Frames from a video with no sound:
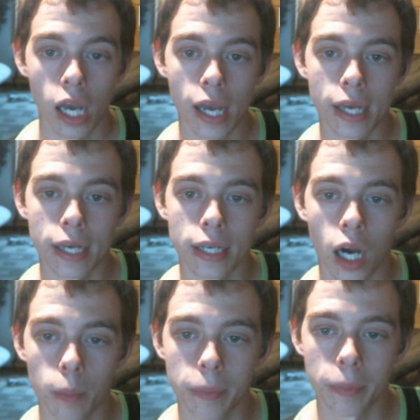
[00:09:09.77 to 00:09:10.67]
Hey,
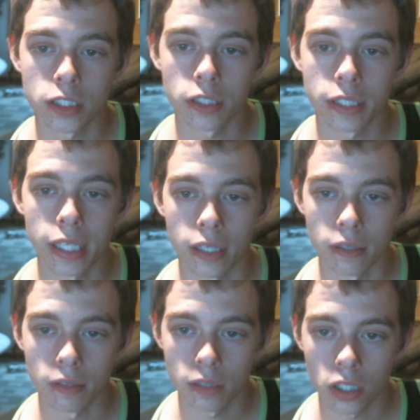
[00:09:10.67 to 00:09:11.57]
how big is your dick?
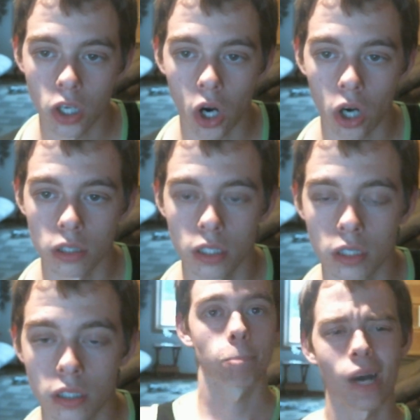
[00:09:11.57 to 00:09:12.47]
Carly.
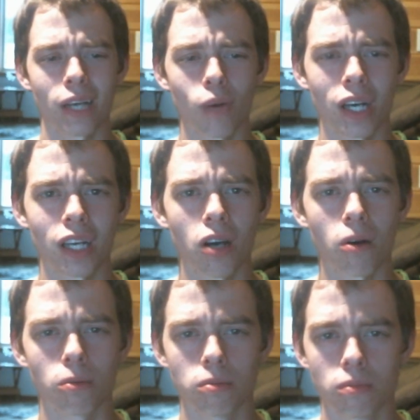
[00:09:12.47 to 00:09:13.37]
Why you wanna know?